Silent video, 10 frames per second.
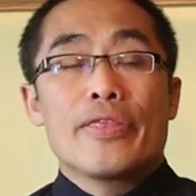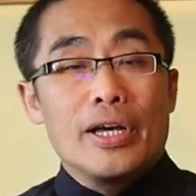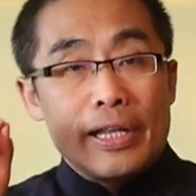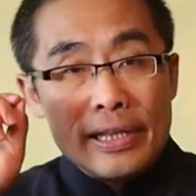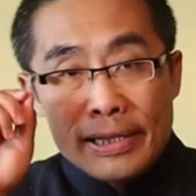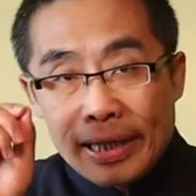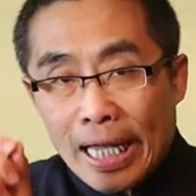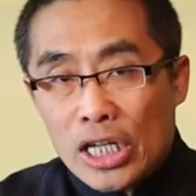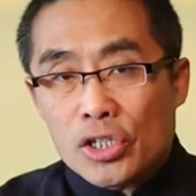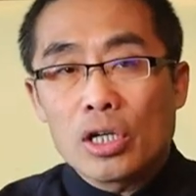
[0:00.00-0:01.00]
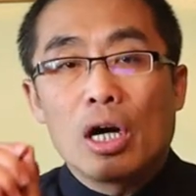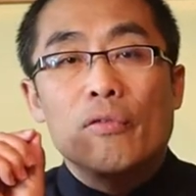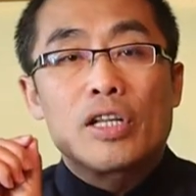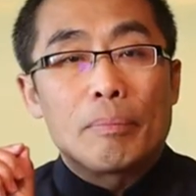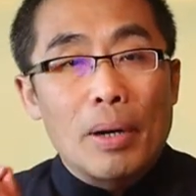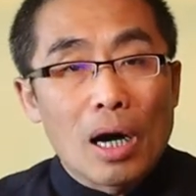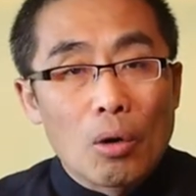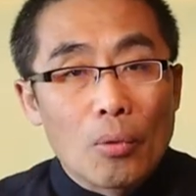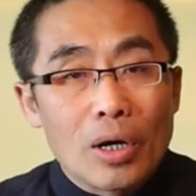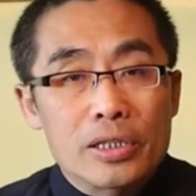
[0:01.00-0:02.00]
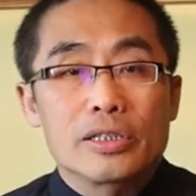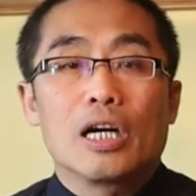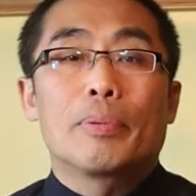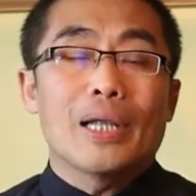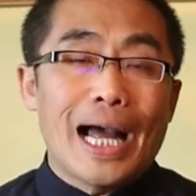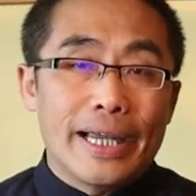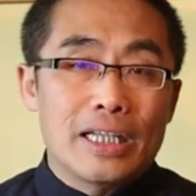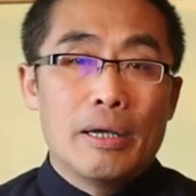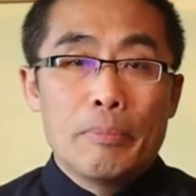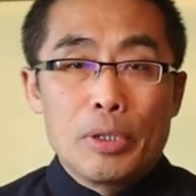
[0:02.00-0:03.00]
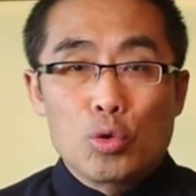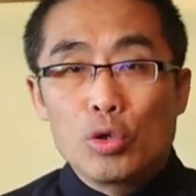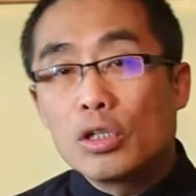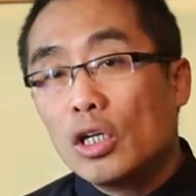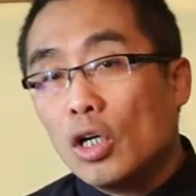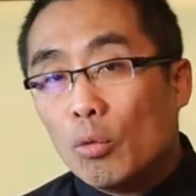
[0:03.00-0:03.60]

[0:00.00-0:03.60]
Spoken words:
the nature of the powers applied between